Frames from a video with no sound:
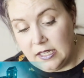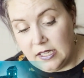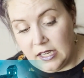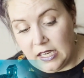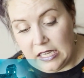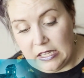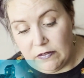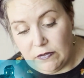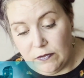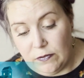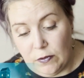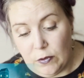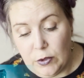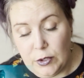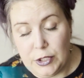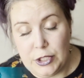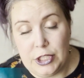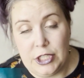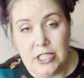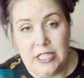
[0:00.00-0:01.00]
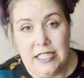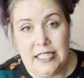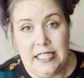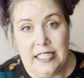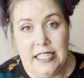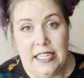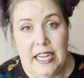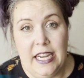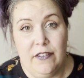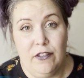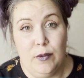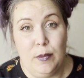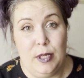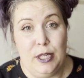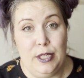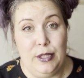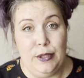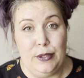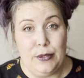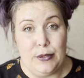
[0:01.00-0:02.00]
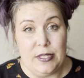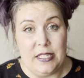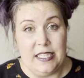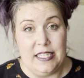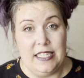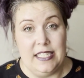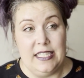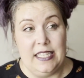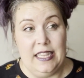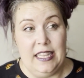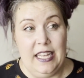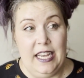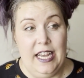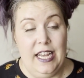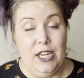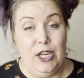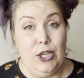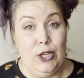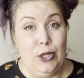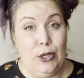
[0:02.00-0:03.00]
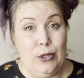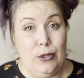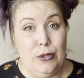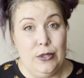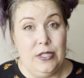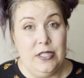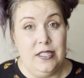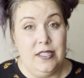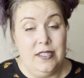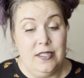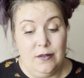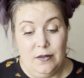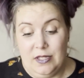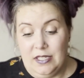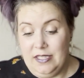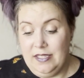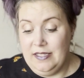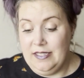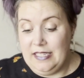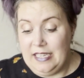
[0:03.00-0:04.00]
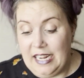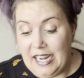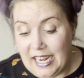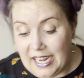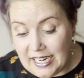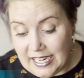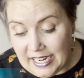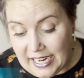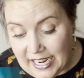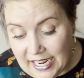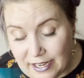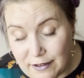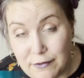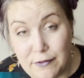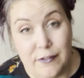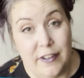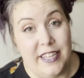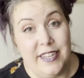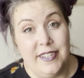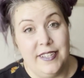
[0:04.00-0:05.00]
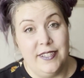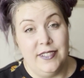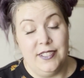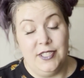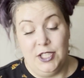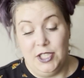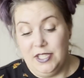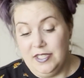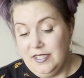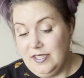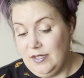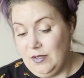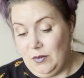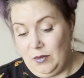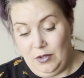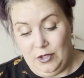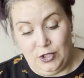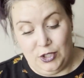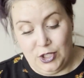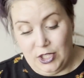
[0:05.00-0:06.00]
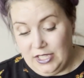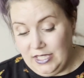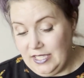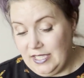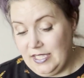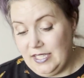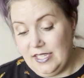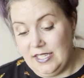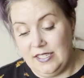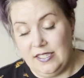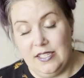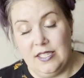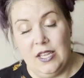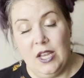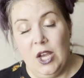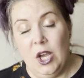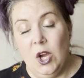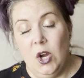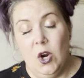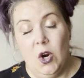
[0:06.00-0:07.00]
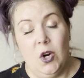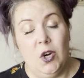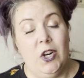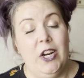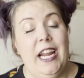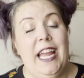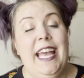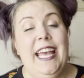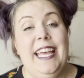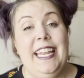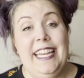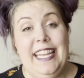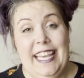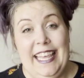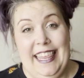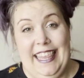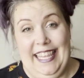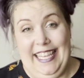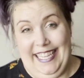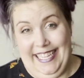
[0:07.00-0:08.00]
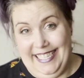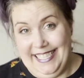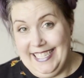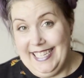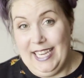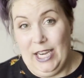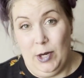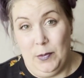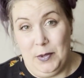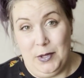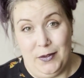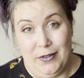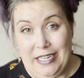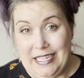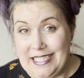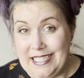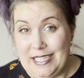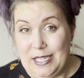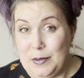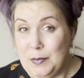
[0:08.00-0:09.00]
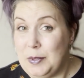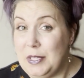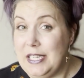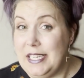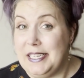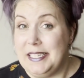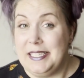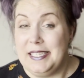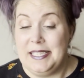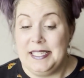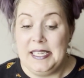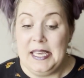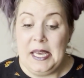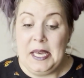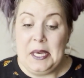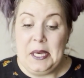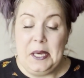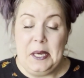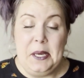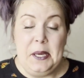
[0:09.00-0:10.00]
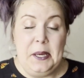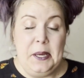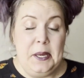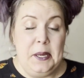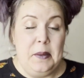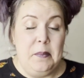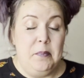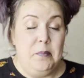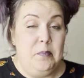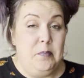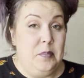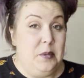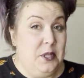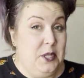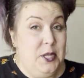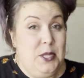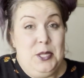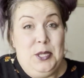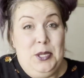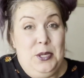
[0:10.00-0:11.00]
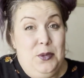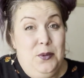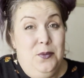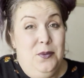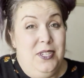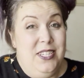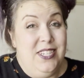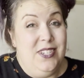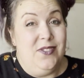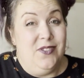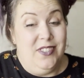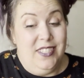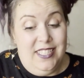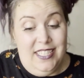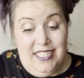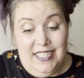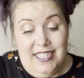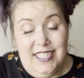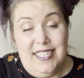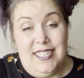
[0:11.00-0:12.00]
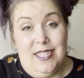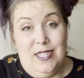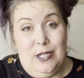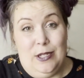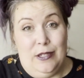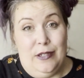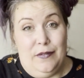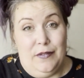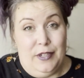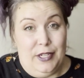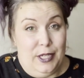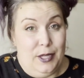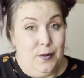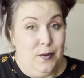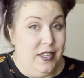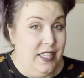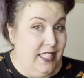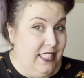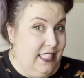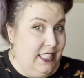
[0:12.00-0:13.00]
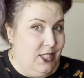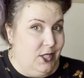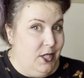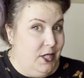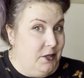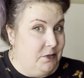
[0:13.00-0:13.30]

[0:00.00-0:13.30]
unfortunately everybody loses, and that ghost does not have vengeance or justice or anything to help it rest in peace because you didn't really listen to it very well, did you?